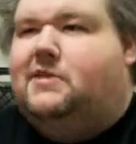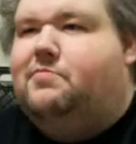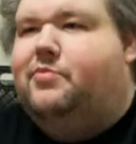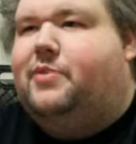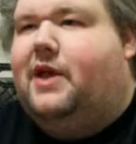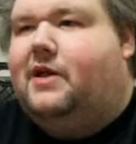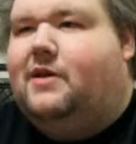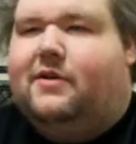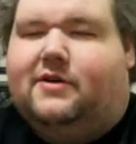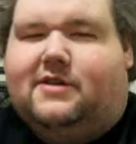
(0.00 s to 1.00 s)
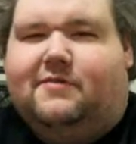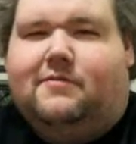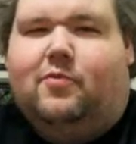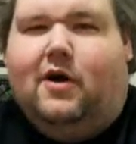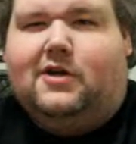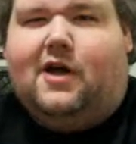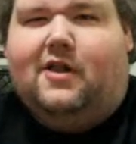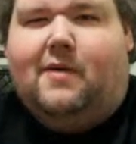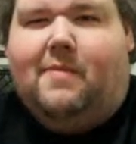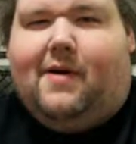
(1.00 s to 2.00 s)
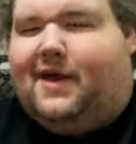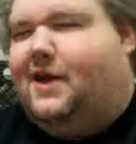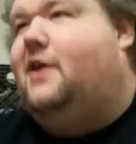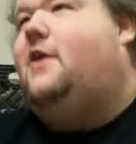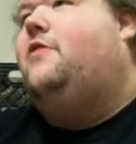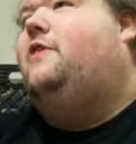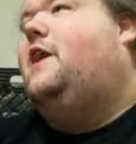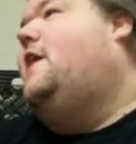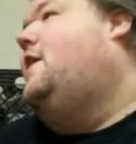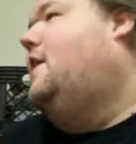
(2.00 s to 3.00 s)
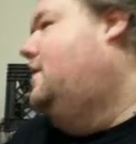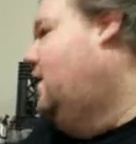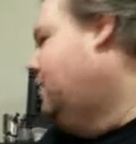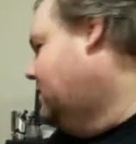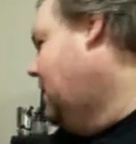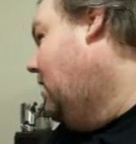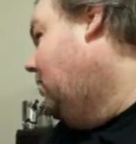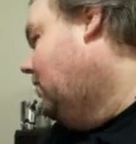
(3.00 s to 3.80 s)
And there's a washcloth in my pocket. Another day, another towel.